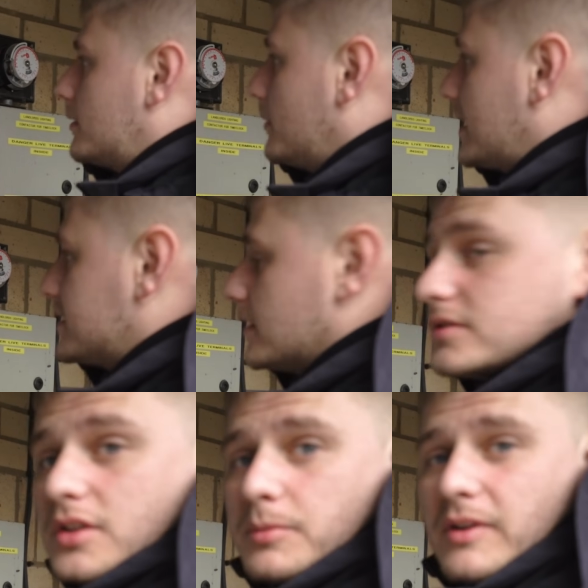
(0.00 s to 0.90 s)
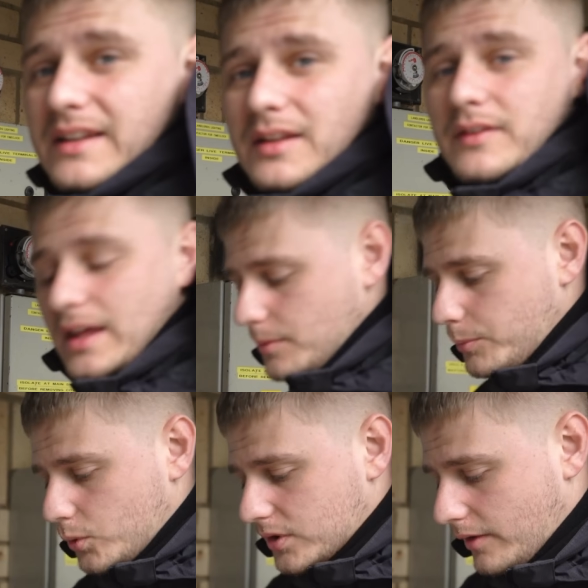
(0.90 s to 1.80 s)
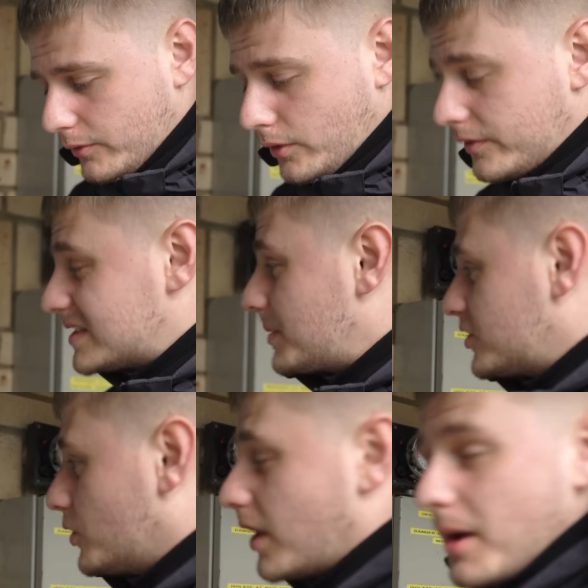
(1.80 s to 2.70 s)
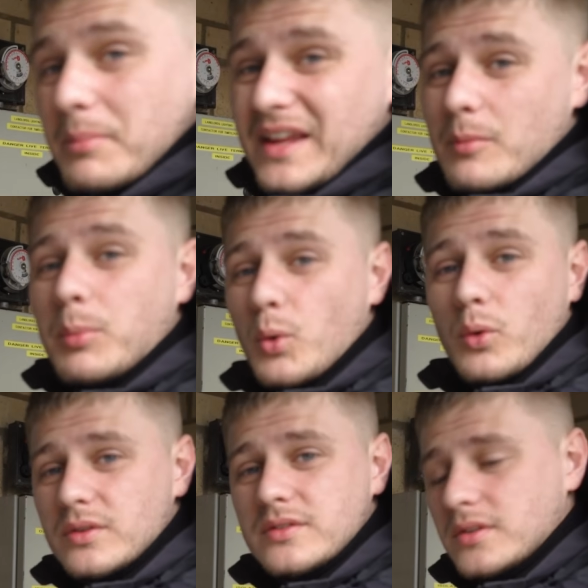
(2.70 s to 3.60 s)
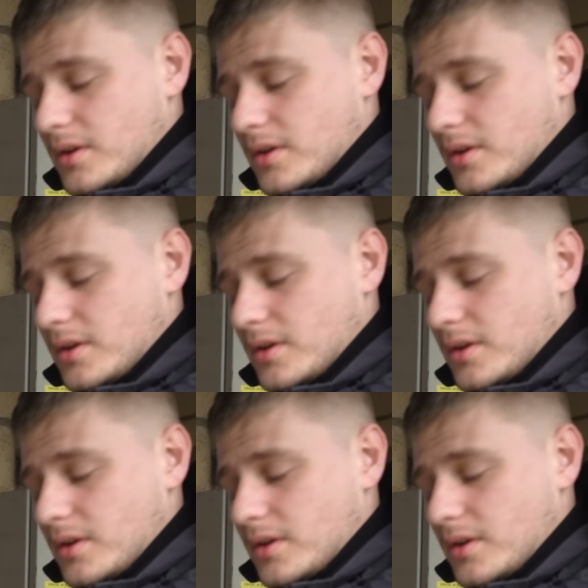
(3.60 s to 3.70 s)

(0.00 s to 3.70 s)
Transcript: Makes it super handy for getting the board cover off, especially on like bigger boards.